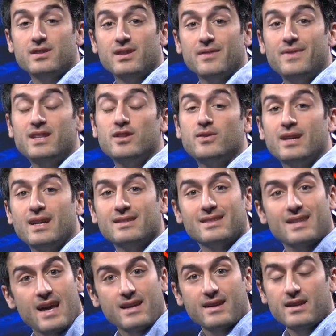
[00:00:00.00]
the victory against
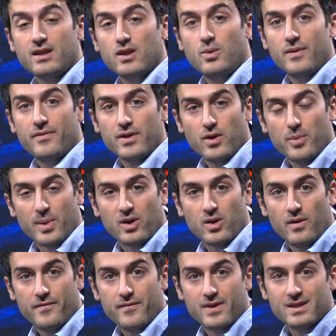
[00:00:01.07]
Genk in the UEFA Europa
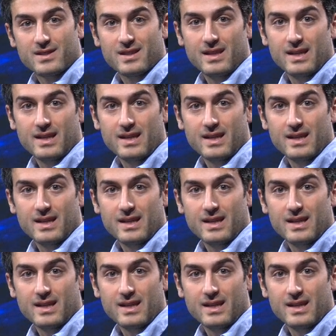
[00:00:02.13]
Conference